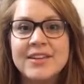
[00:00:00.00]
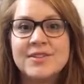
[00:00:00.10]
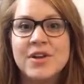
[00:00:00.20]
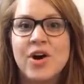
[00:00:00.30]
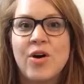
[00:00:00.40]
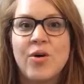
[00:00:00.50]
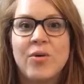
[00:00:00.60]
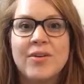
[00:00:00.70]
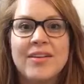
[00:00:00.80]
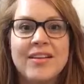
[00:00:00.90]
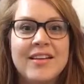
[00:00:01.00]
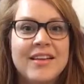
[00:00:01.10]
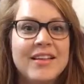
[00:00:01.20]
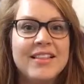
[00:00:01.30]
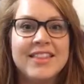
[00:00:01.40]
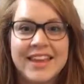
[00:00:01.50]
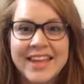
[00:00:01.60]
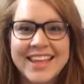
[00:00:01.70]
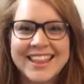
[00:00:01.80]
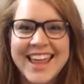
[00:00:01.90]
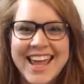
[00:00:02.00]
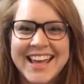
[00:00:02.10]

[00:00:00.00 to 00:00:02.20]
So thank you.